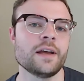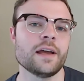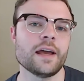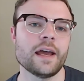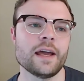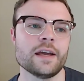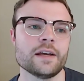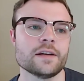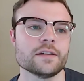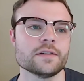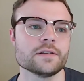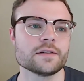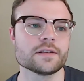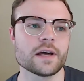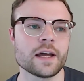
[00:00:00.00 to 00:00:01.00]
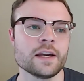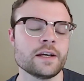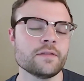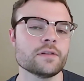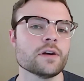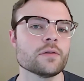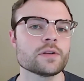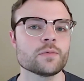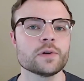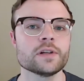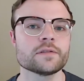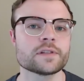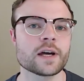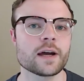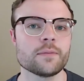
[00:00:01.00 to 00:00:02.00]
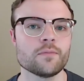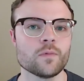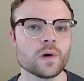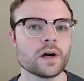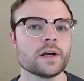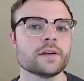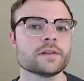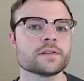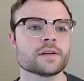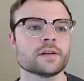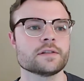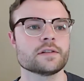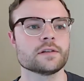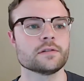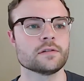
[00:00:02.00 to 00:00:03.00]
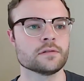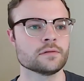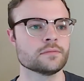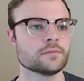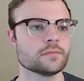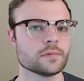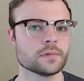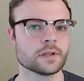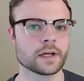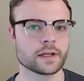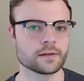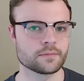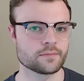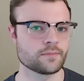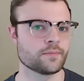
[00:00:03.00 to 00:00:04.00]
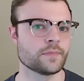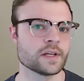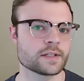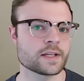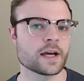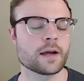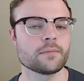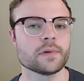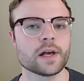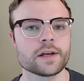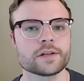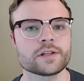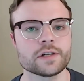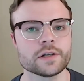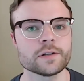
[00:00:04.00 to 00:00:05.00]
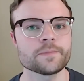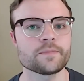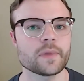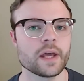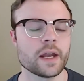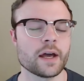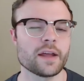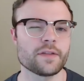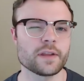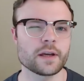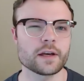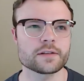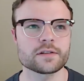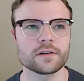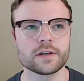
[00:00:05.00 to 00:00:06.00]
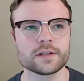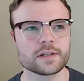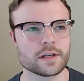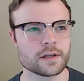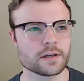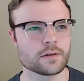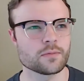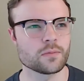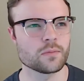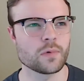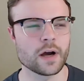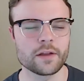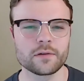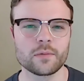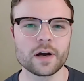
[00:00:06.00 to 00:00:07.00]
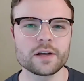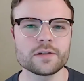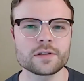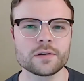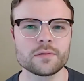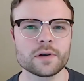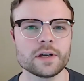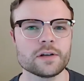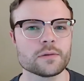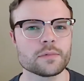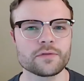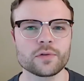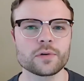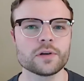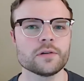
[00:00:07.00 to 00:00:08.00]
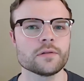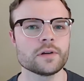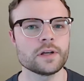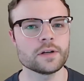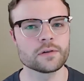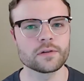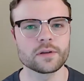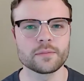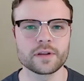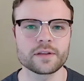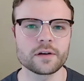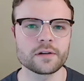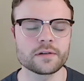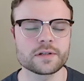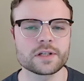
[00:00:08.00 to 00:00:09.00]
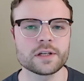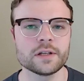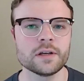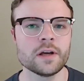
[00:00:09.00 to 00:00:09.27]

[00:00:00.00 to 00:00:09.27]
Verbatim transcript: and I didn't even know what the Wheel of Time was until like this time last year, and I think I saw his like either why you should read or before you read or the mythology